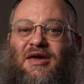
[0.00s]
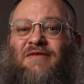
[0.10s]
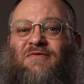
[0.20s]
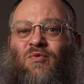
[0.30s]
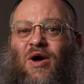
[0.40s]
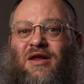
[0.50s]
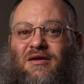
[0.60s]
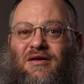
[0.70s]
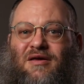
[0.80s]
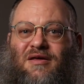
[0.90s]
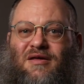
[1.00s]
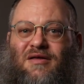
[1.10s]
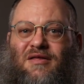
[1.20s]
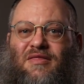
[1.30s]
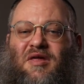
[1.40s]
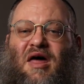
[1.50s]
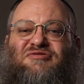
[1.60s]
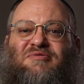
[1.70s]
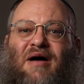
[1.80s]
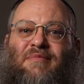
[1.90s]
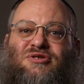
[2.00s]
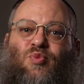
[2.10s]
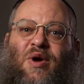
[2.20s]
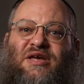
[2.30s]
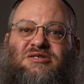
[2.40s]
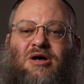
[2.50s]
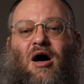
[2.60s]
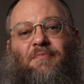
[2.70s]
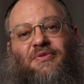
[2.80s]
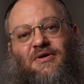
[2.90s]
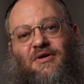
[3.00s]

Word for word: even when the nefesh habahamis wakes up